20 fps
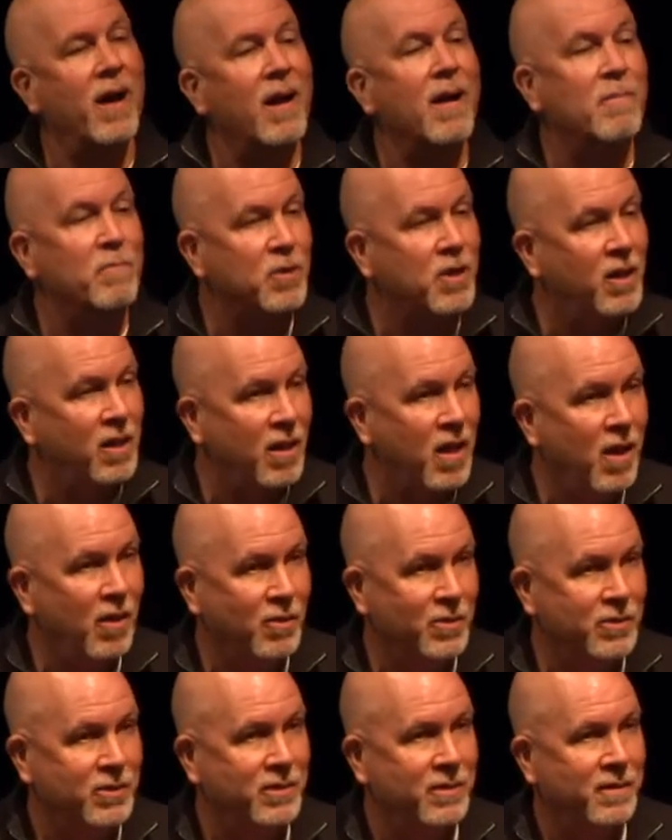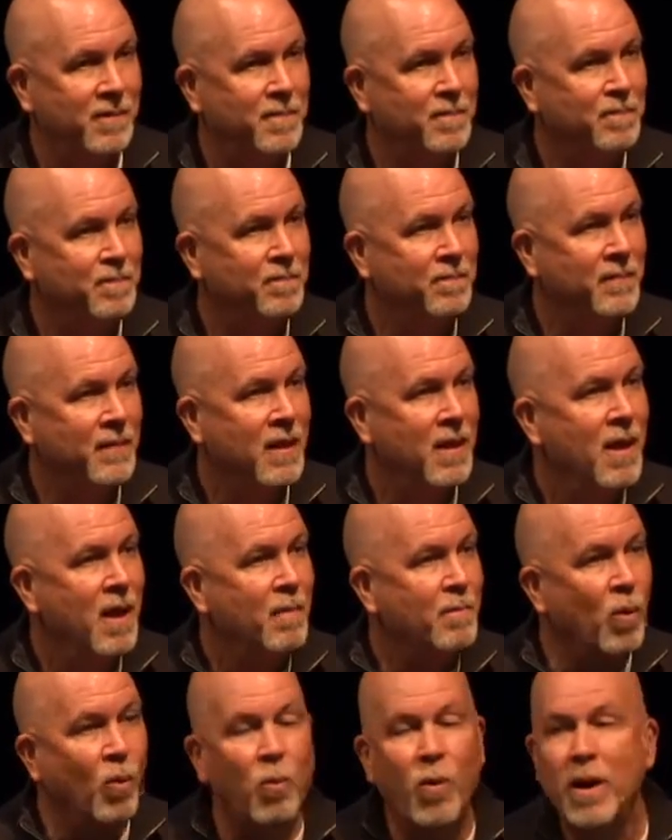up close.
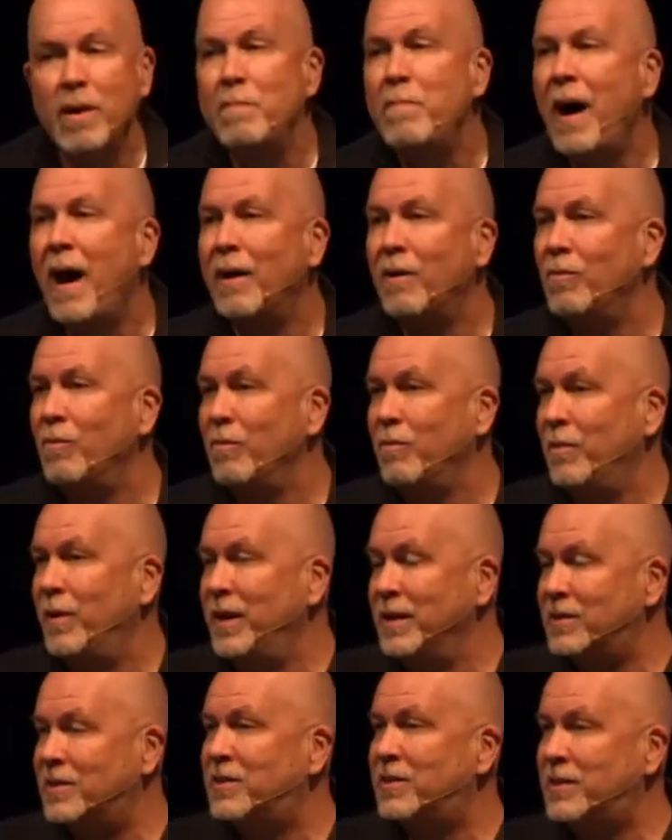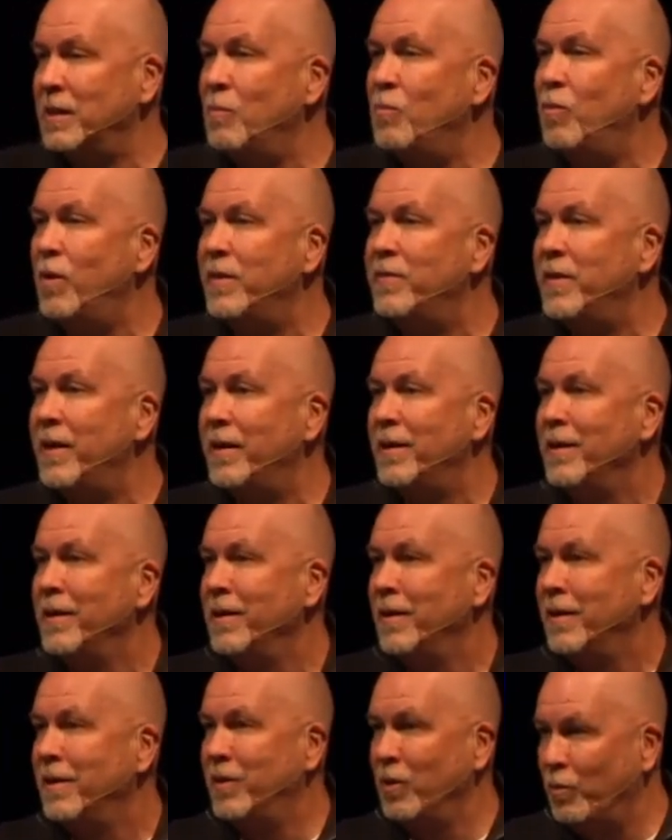But what about when it's someone that,
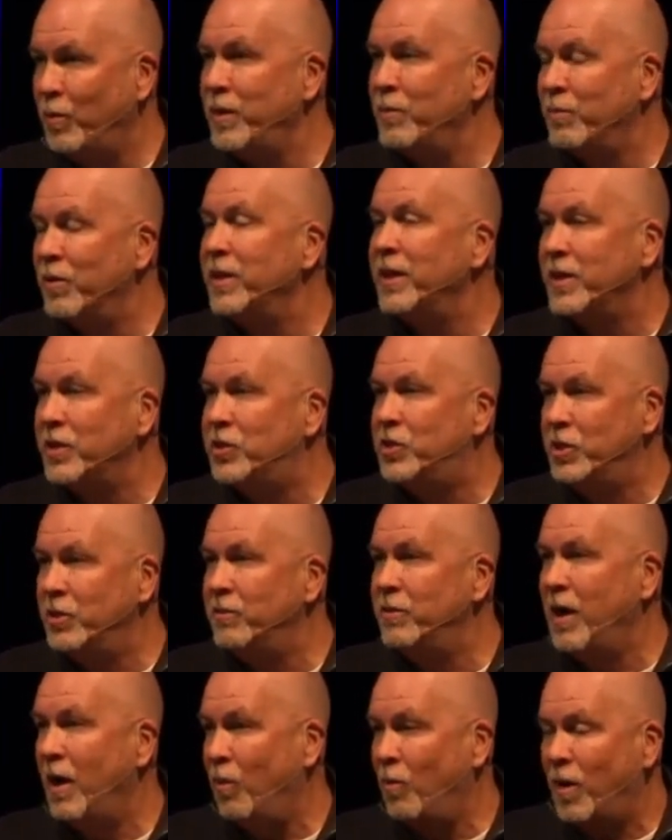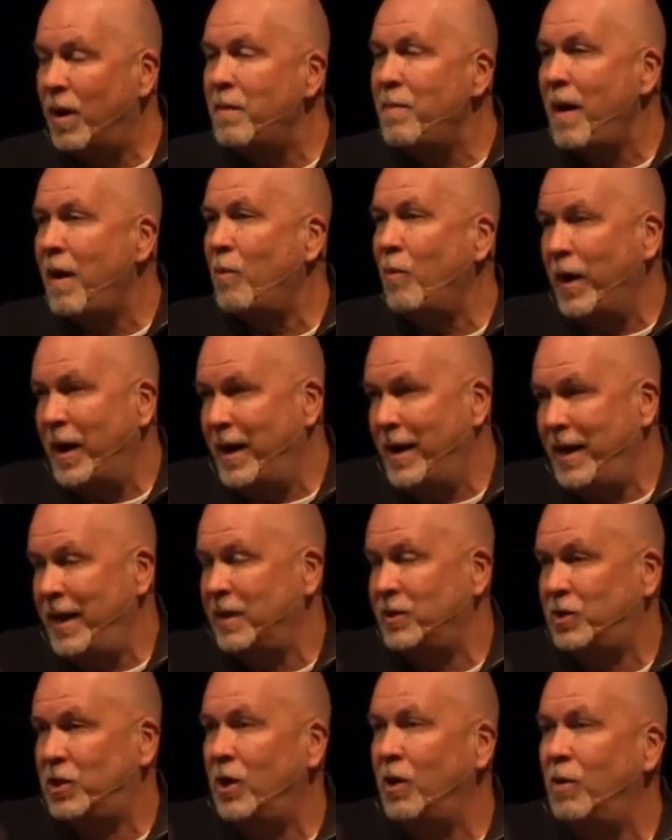that we really do know? What about when it
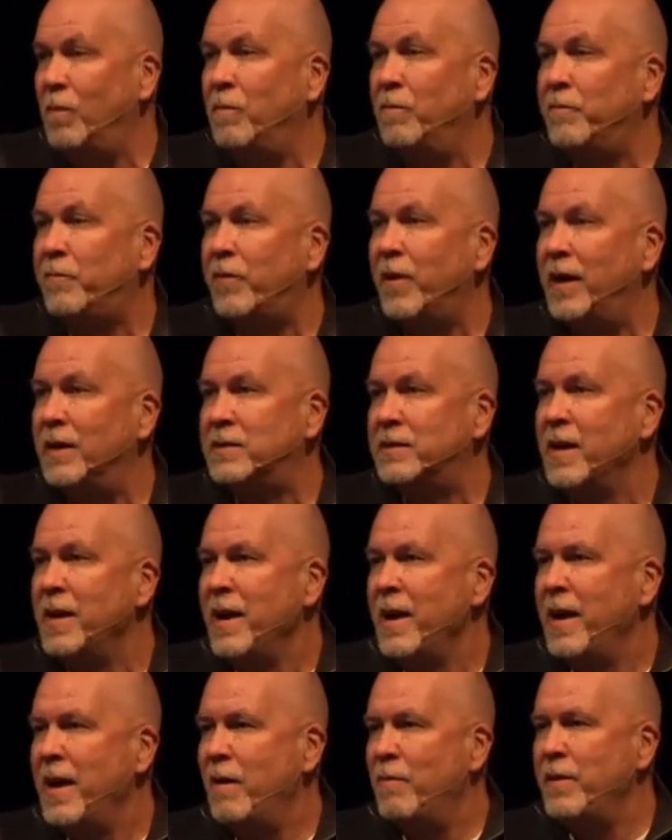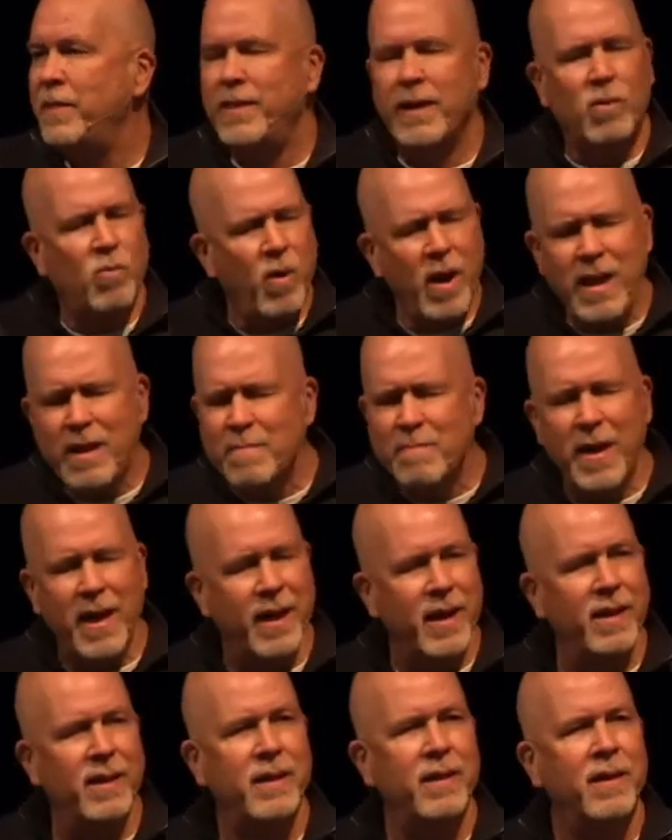hits home for us and we think, wait a
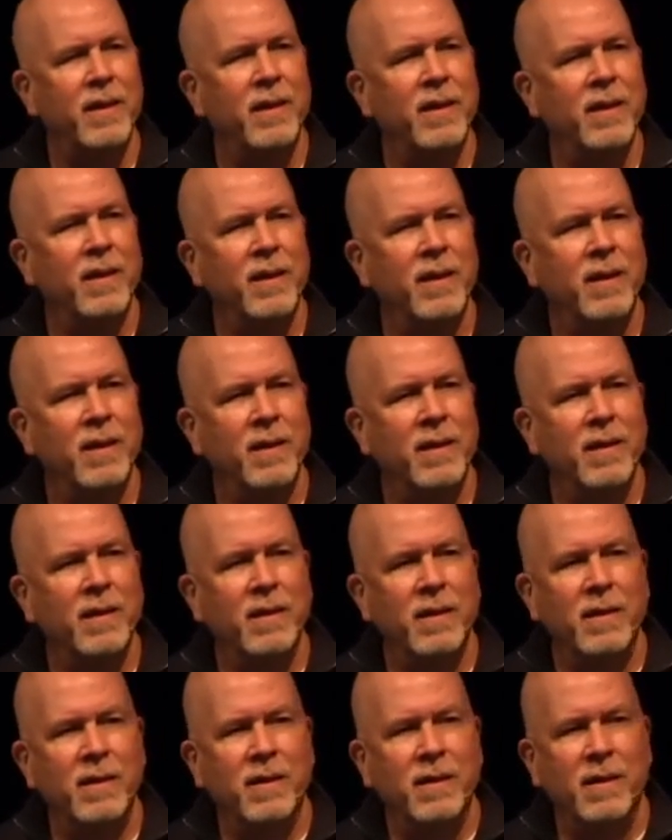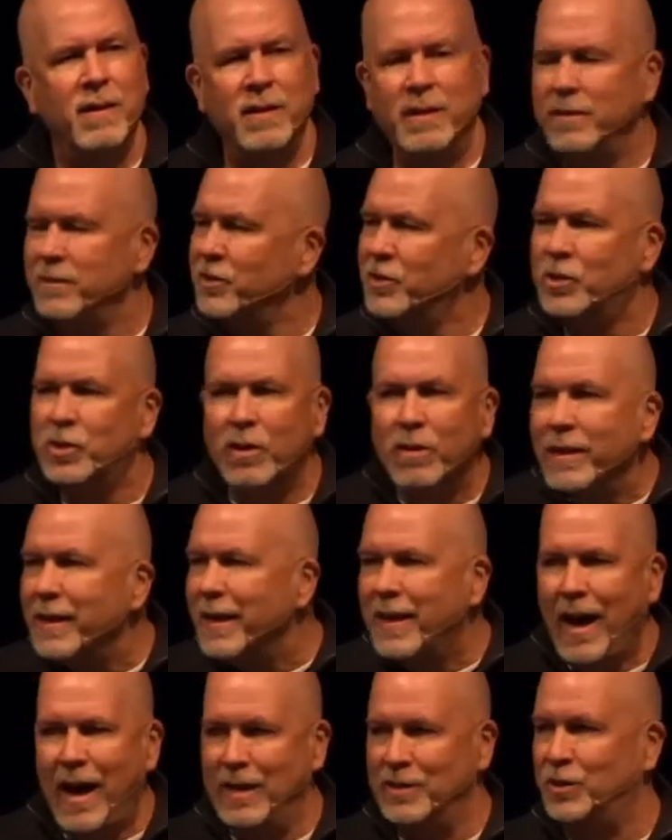minute, surely
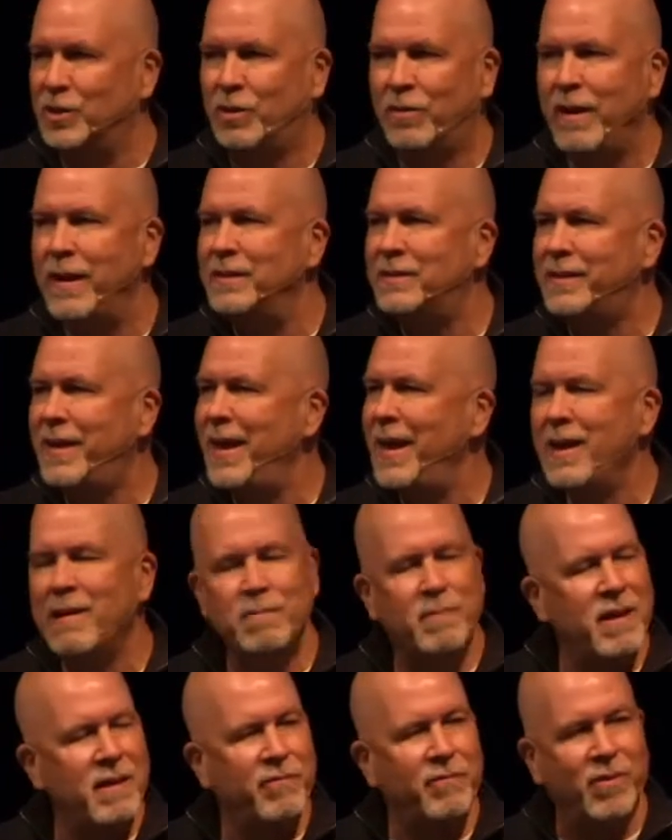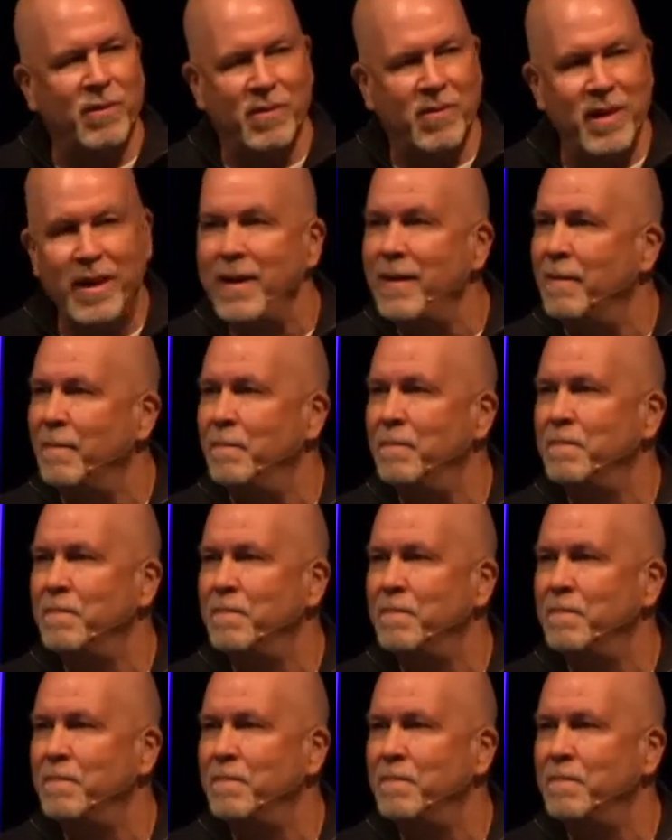God's grace can't be for them?